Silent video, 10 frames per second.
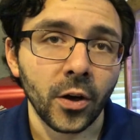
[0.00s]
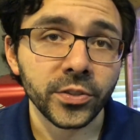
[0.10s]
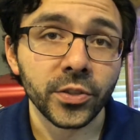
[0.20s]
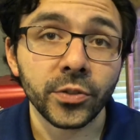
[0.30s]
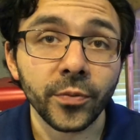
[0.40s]

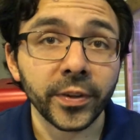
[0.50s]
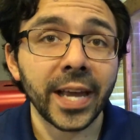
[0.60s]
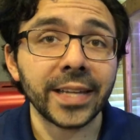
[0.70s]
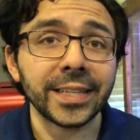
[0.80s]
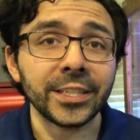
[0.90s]
Also, don't
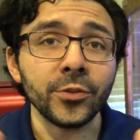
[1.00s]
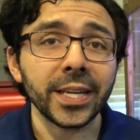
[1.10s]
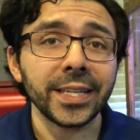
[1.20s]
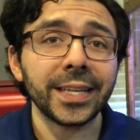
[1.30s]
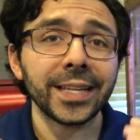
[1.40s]
forget, you
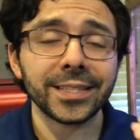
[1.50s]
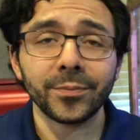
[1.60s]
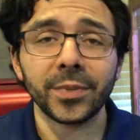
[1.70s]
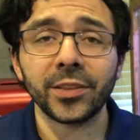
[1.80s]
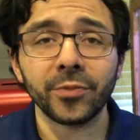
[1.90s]
can get
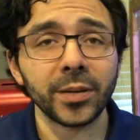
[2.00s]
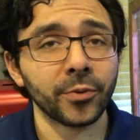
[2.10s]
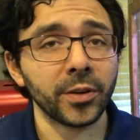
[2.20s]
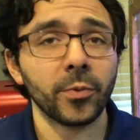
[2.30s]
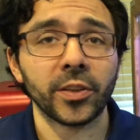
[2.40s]
something 3D
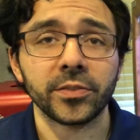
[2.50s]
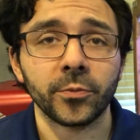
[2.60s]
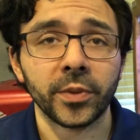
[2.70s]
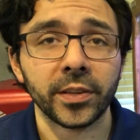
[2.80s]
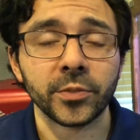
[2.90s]
printed
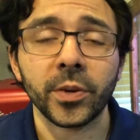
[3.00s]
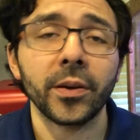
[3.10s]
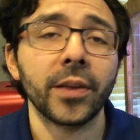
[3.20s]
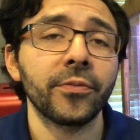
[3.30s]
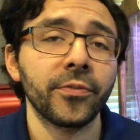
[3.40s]
with us. We
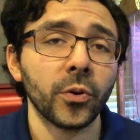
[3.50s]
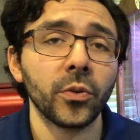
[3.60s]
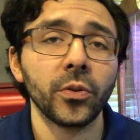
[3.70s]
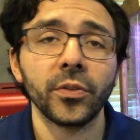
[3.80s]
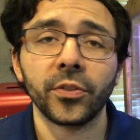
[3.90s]
are a
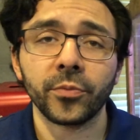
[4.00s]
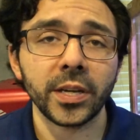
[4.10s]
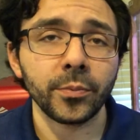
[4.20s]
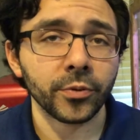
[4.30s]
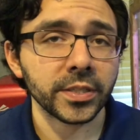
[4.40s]
full
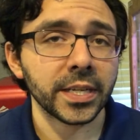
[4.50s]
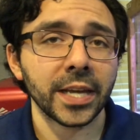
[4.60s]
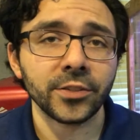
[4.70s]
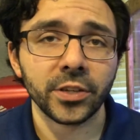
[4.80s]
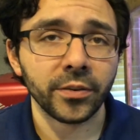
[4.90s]
3D printing
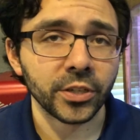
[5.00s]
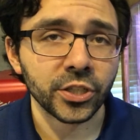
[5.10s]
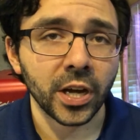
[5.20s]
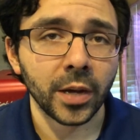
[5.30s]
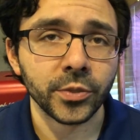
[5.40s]
engineering
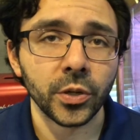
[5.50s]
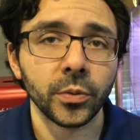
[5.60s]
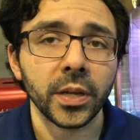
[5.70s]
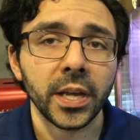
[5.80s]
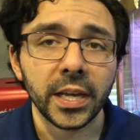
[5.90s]
shop,
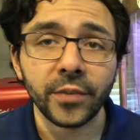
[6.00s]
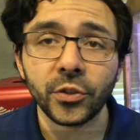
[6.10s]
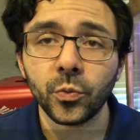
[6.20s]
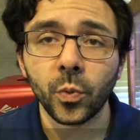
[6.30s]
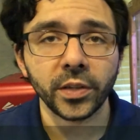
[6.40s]
so if
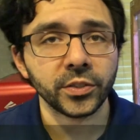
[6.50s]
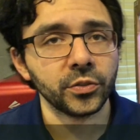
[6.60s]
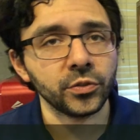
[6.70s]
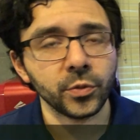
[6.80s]
you want to do